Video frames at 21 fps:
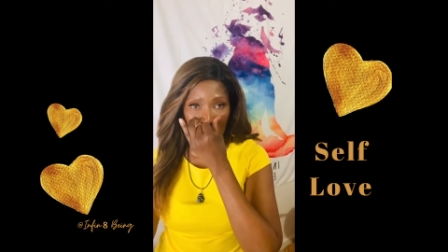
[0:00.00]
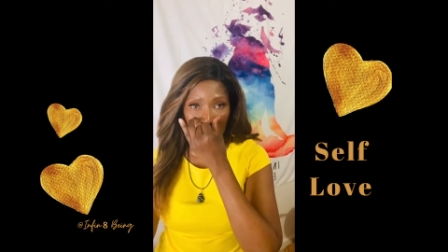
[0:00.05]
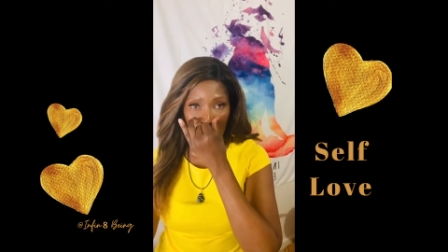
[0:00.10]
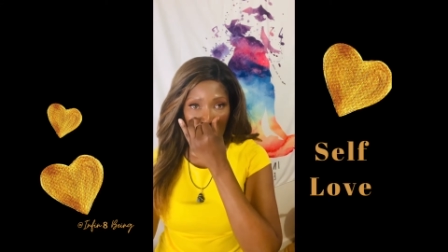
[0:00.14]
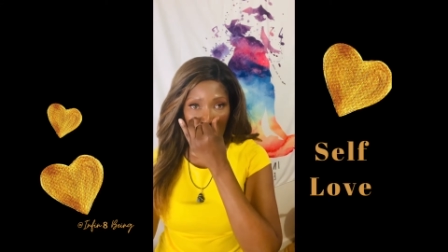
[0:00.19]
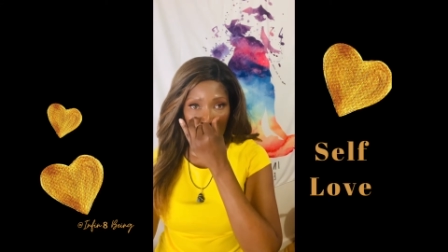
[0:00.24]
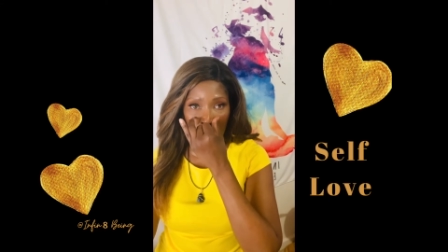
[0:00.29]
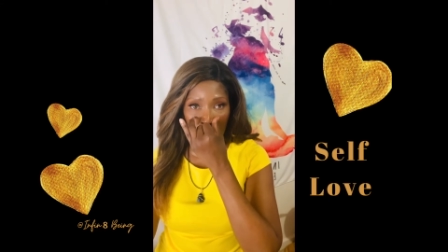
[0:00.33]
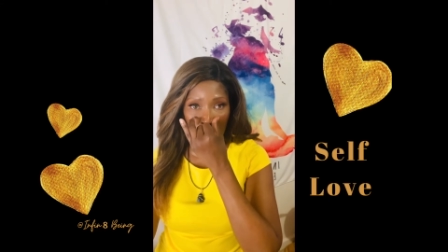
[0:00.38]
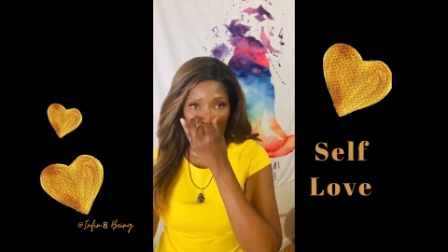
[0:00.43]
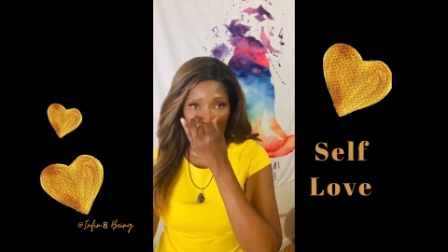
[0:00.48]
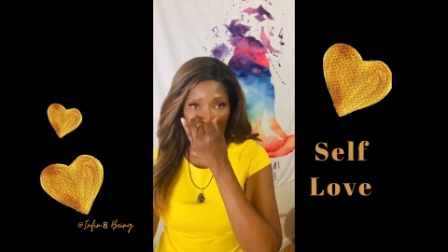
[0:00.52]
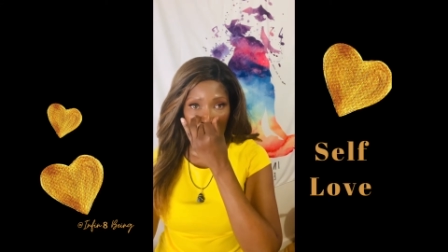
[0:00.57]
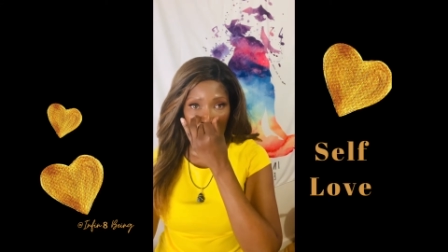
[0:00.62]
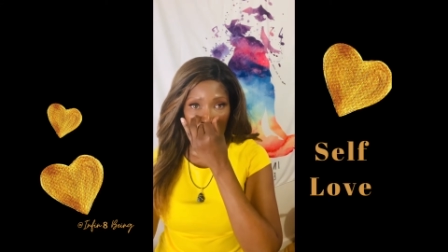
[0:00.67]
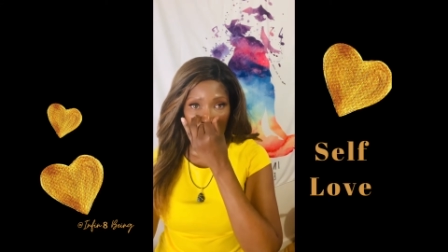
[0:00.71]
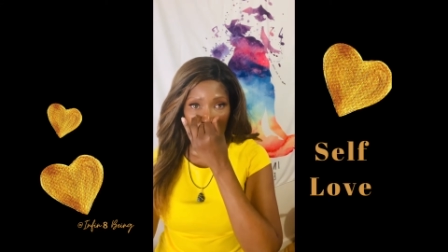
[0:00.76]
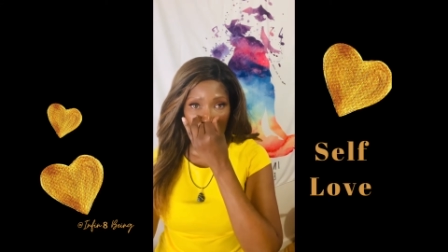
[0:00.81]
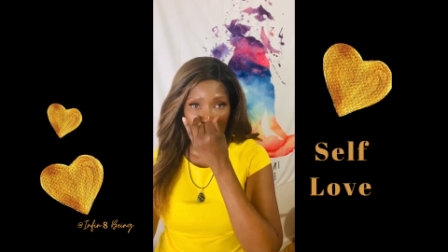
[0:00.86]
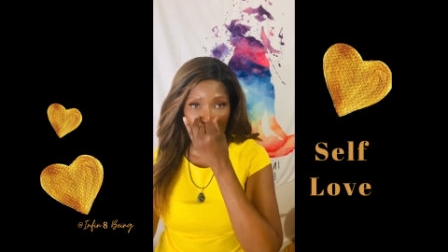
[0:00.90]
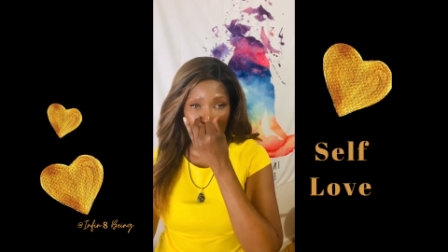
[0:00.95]
thumb
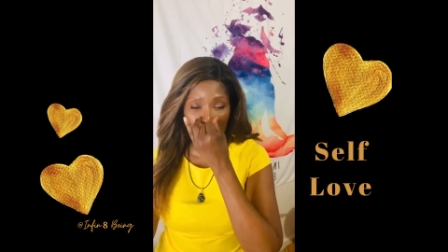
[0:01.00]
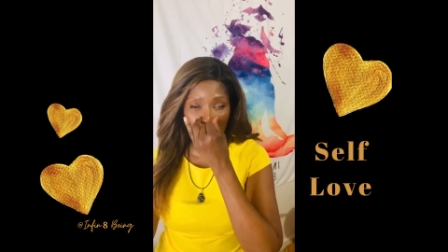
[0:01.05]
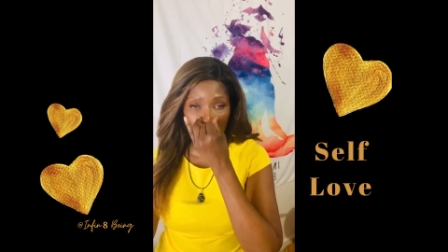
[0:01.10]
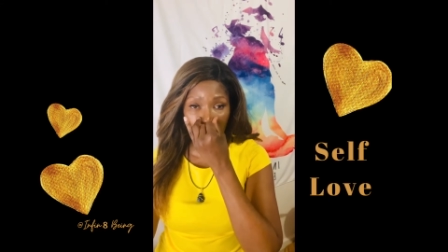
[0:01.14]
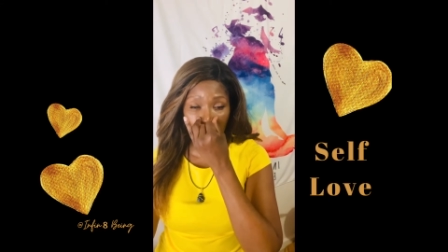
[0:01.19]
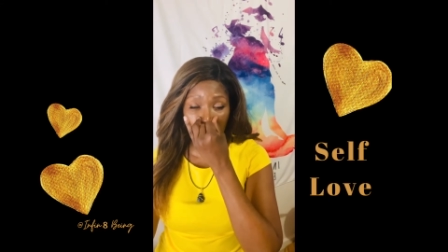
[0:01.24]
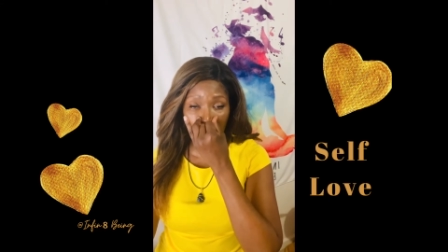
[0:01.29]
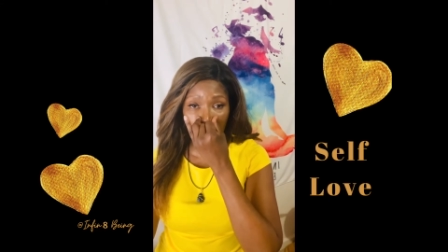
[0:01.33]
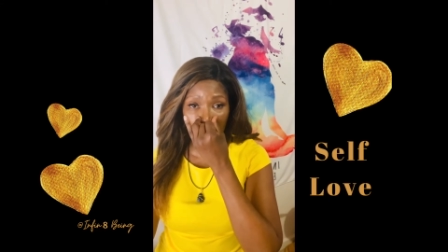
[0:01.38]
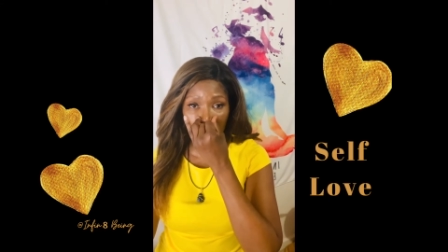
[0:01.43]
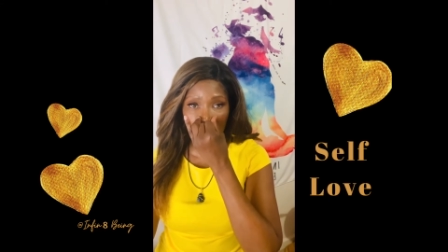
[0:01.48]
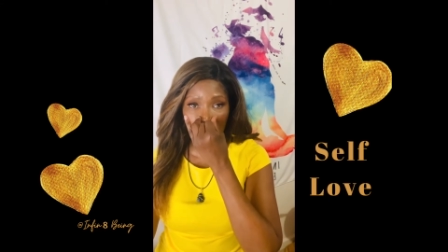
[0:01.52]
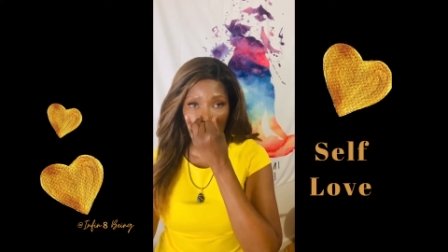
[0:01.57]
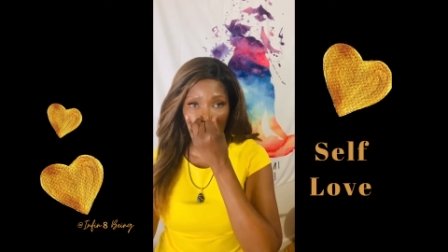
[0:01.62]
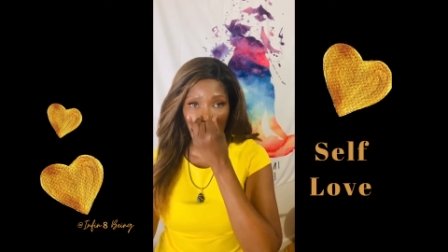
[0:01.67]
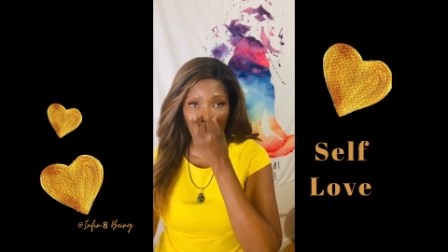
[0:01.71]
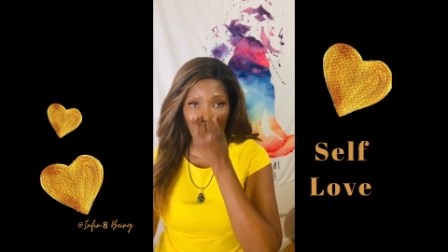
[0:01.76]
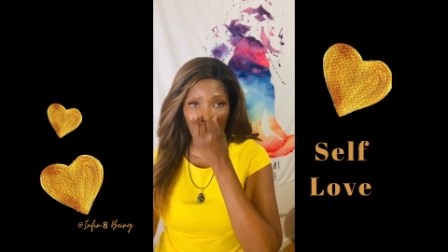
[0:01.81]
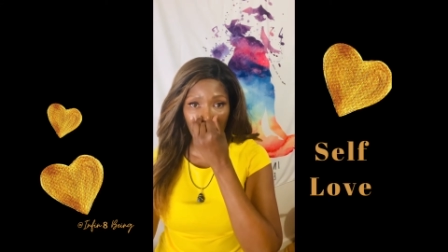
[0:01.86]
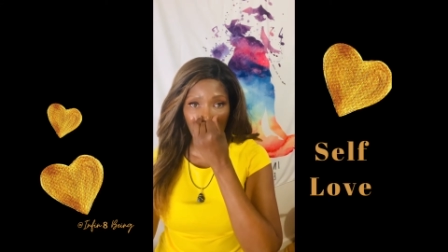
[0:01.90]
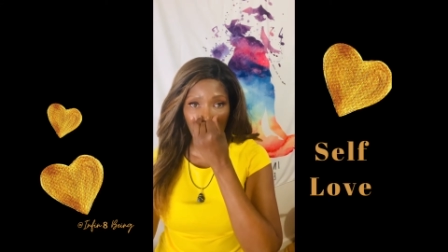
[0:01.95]
and the fourth
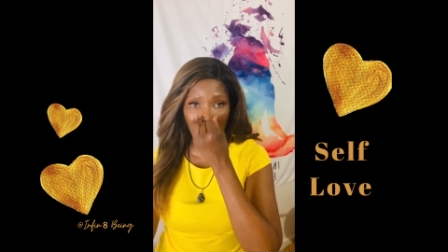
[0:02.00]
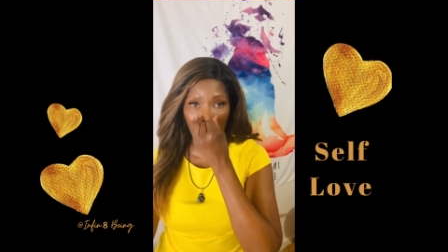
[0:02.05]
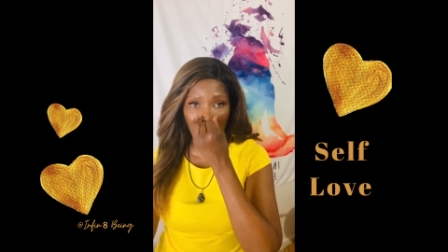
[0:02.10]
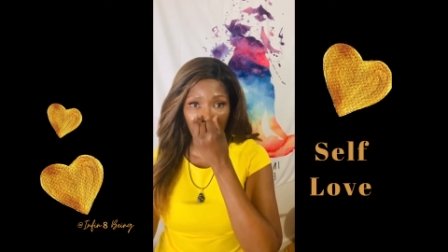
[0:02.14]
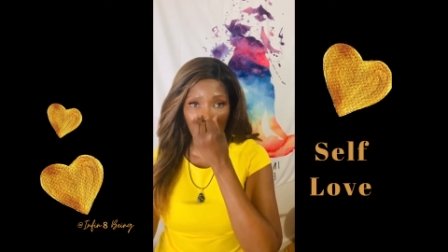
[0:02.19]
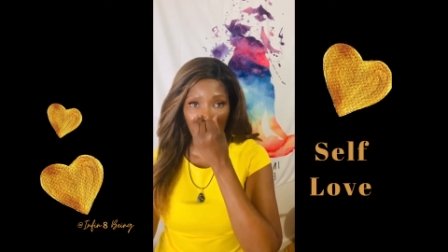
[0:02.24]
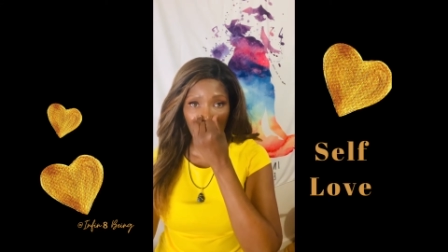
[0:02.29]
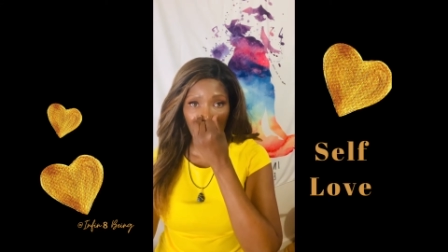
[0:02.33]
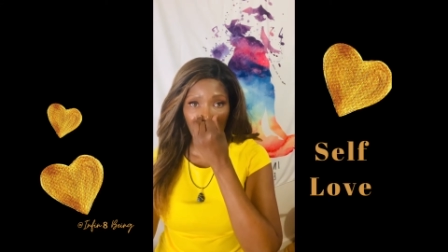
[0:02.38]
finger